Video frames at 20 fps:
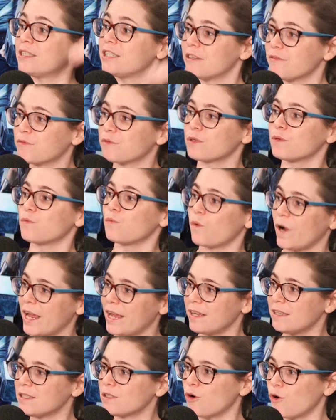different
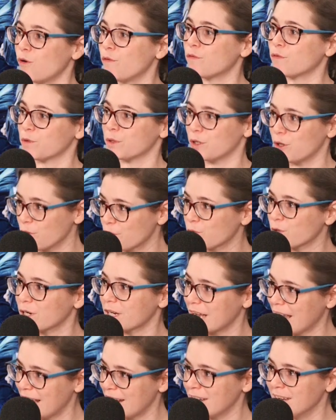ways over and over
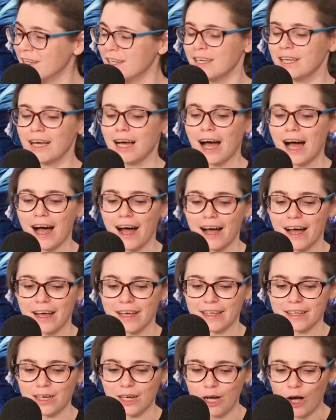again. Mm-hmm.
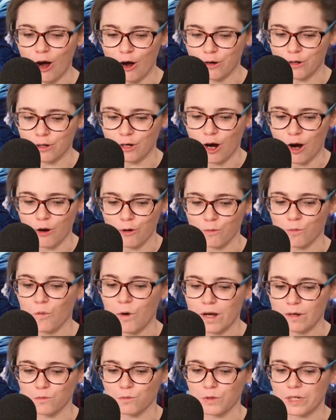Uh, are, are
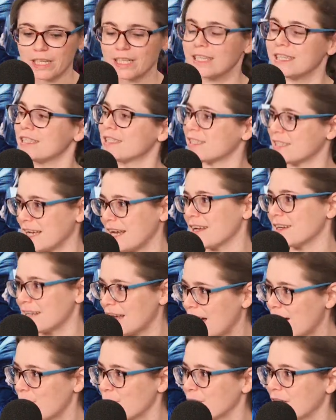what really stand
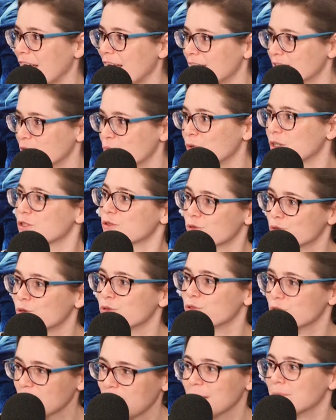out, and Winter
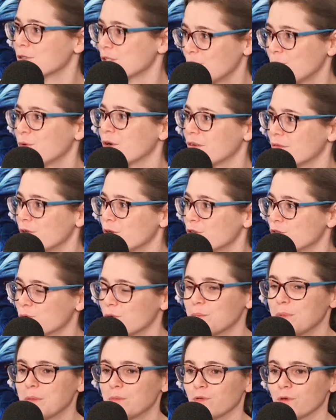Soldier is absolutely one of those
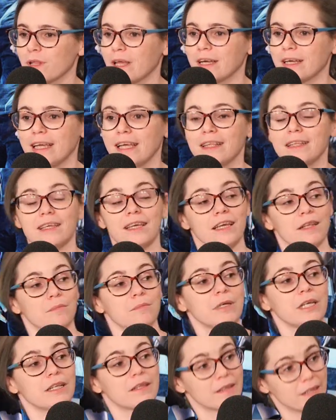where people were like, "It can
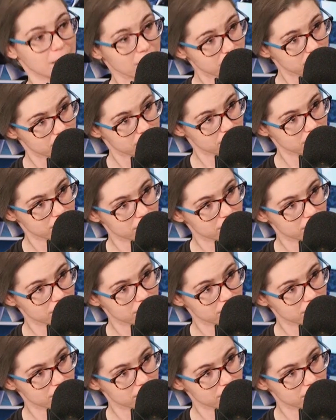be this."